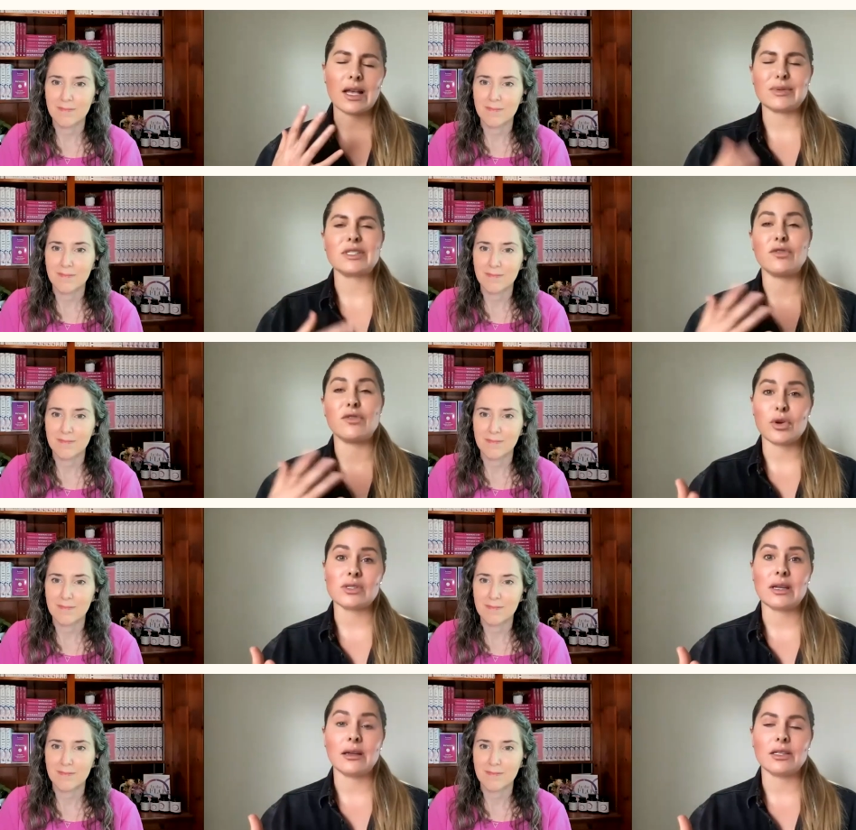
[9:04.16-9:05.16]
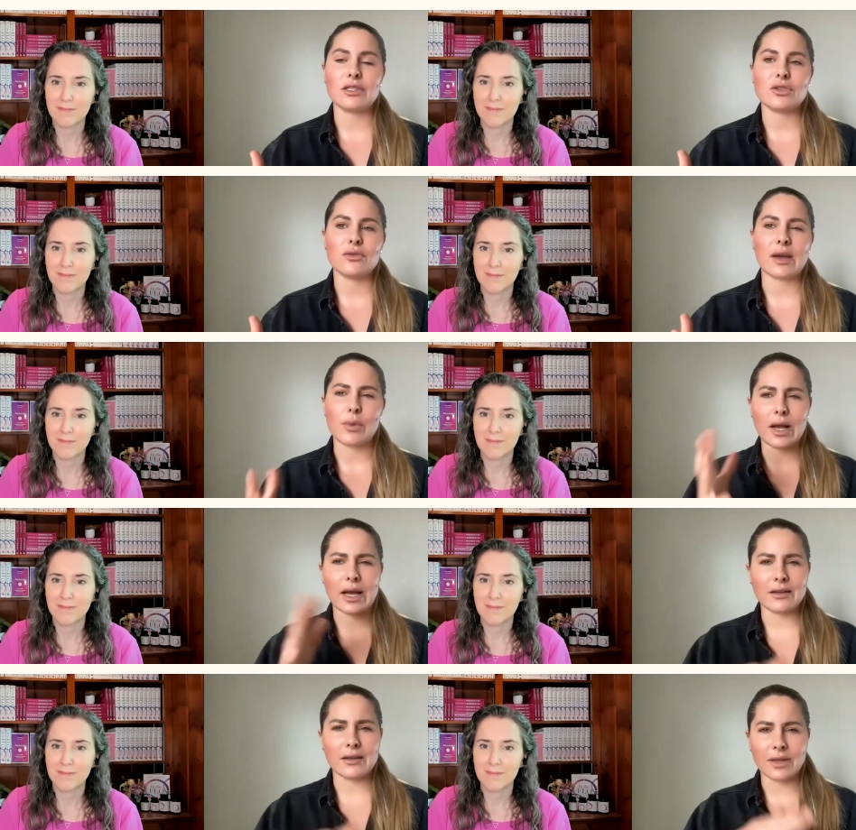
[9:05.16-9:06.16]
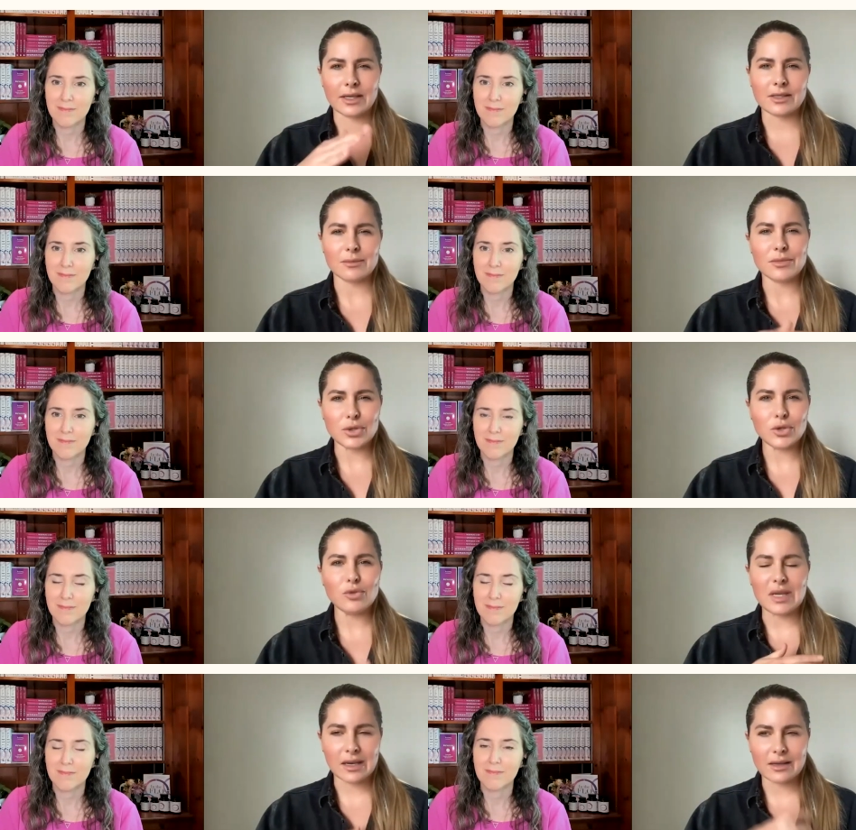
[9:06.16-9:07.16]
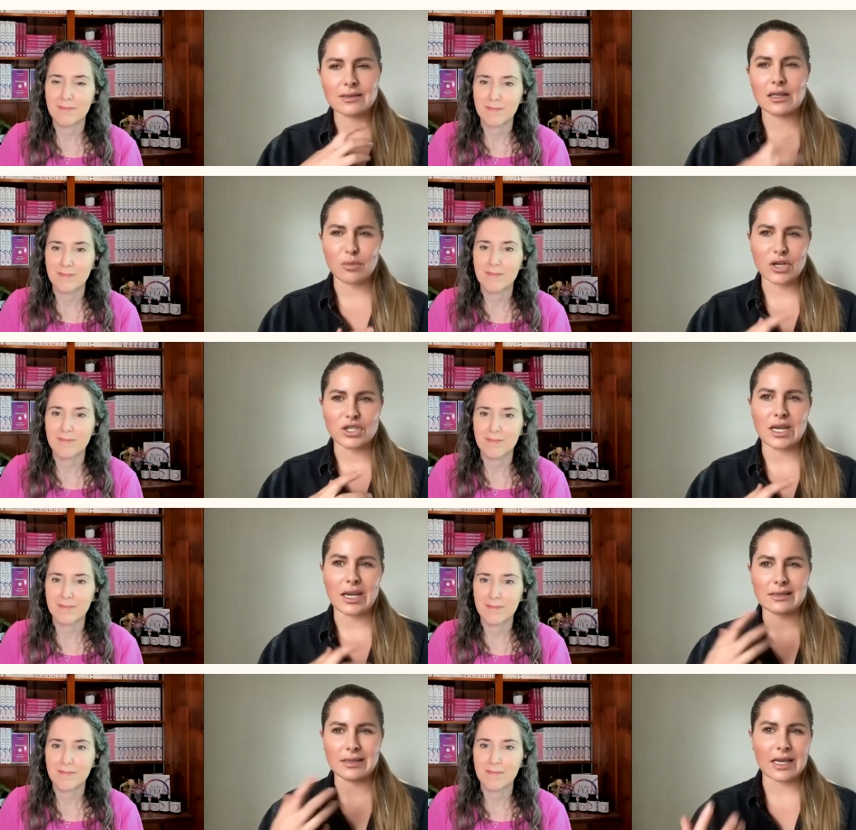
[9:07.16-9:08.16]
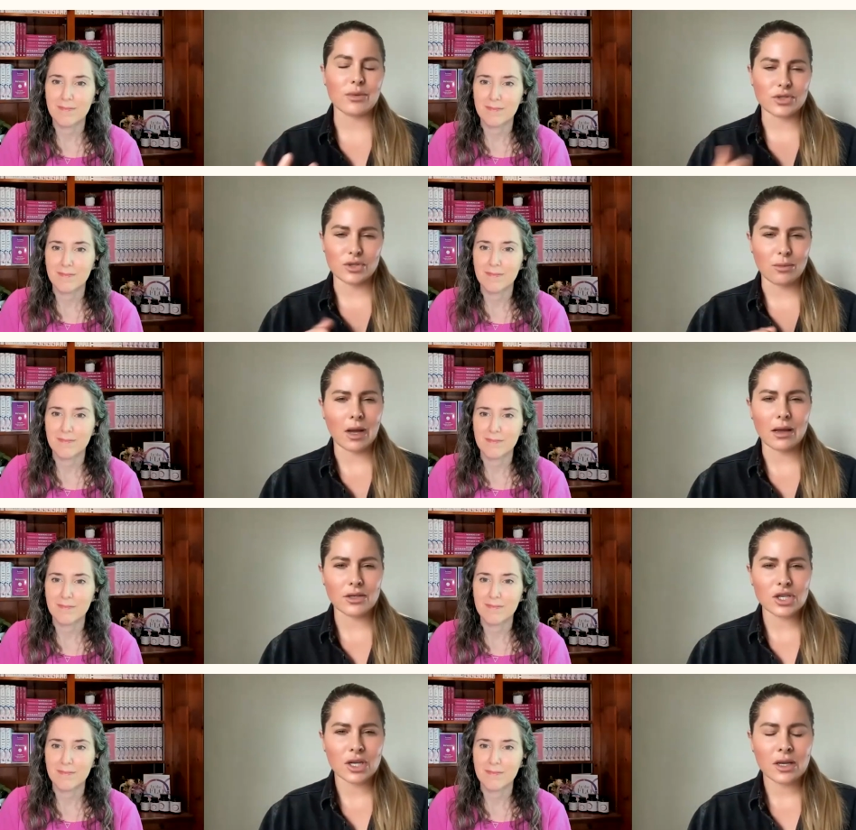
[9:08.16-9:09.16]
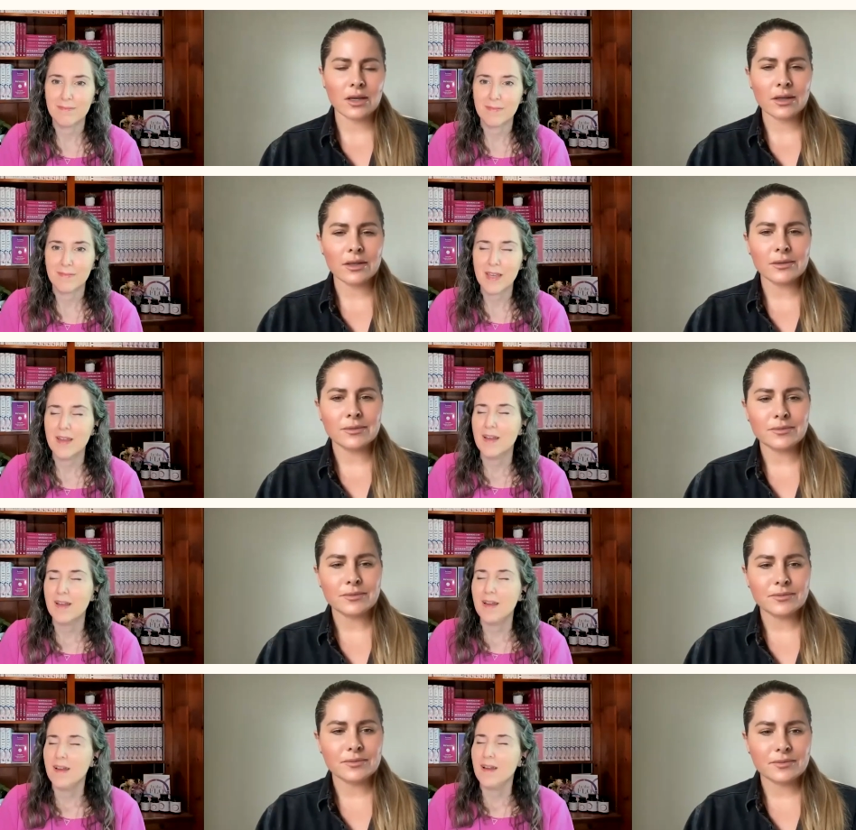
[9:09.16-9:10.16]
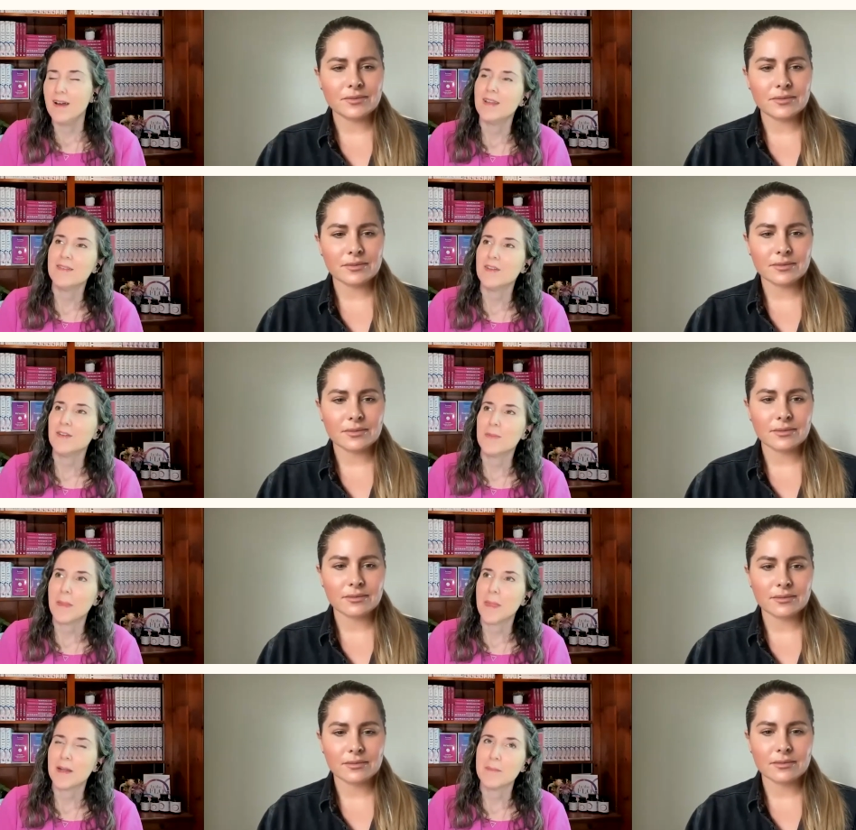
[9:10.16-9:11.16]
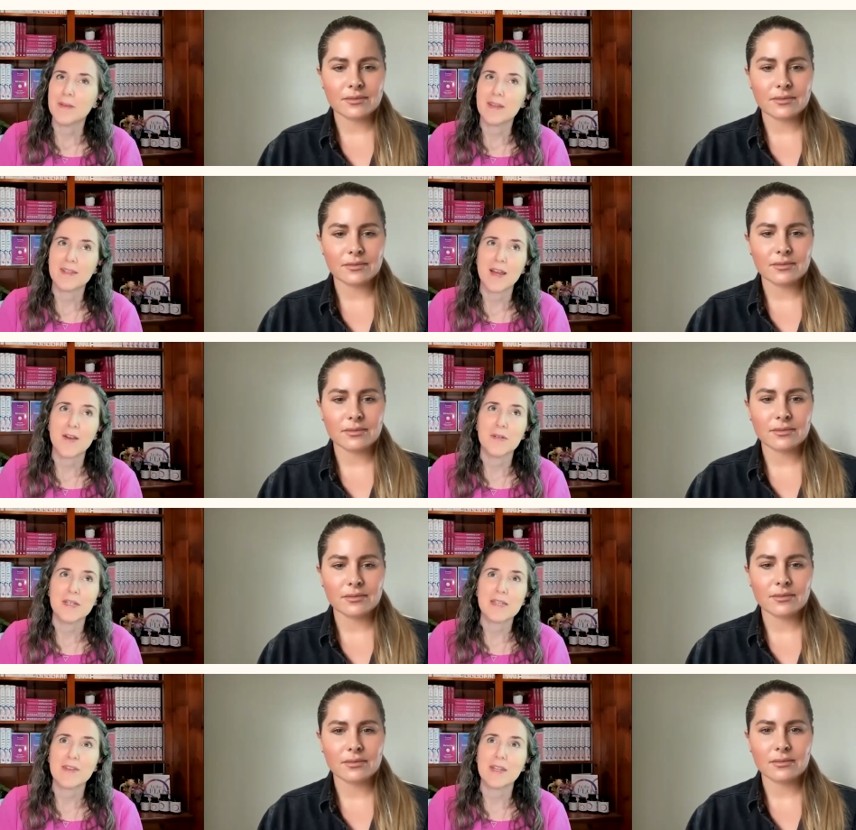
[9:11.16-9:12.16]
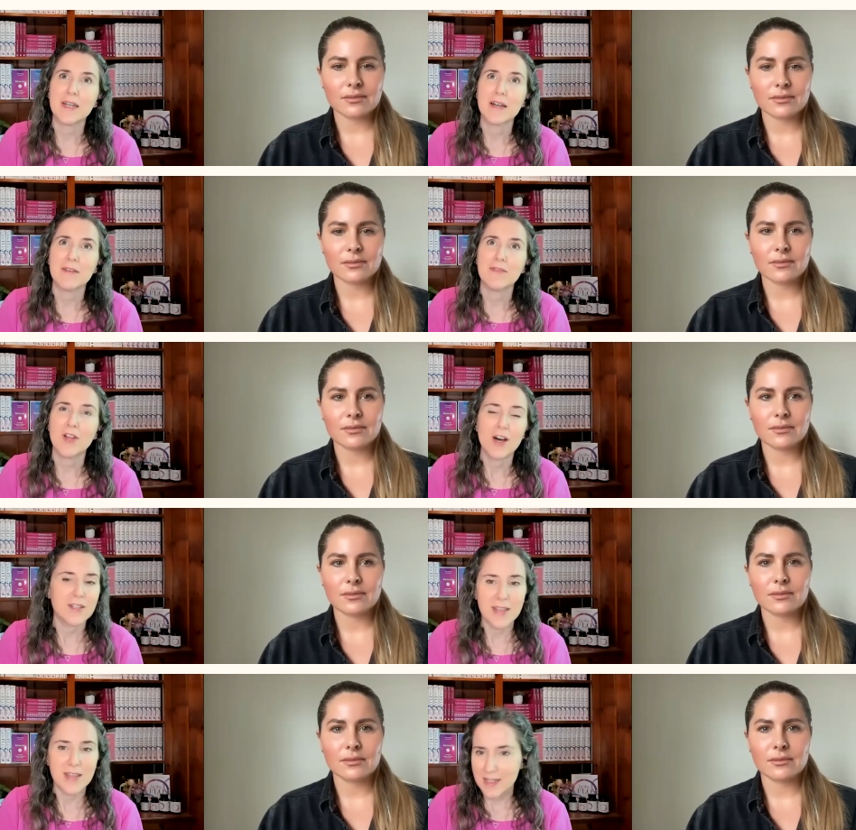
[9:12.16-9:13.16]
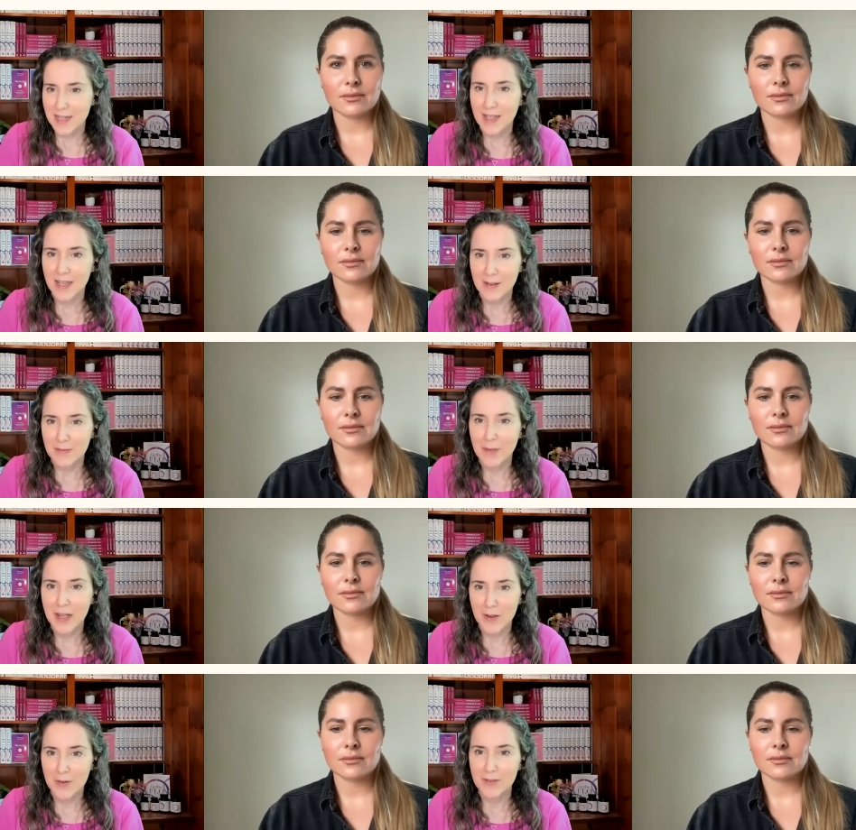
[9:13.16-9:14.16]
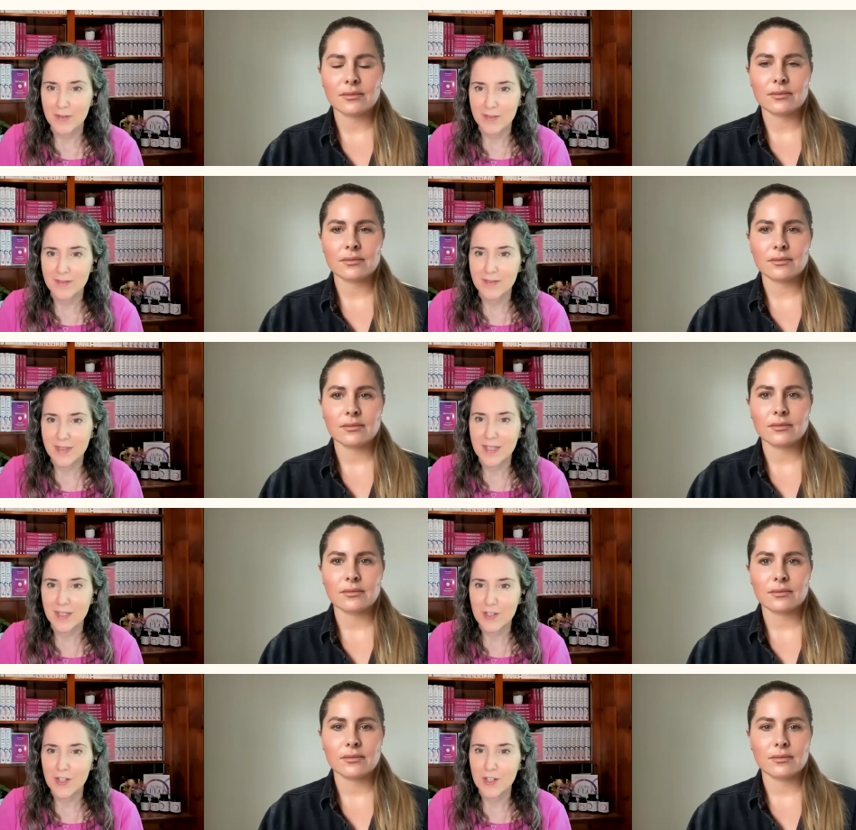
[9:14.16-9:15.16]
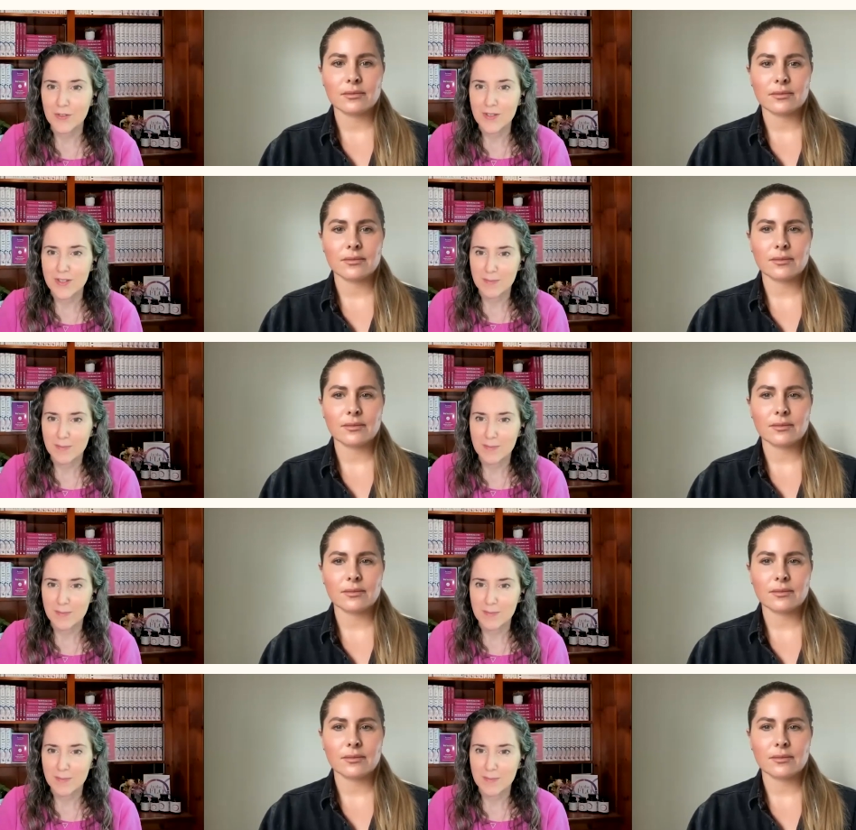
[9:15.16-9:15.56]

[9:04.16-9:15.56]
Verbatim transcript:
Speaker 1: aspects of your personality too that were kind of like subdued because the depression and anxiety were so much.
Speaker 2: I love that you brought that up because I always feel like I've lost that decade of my own you know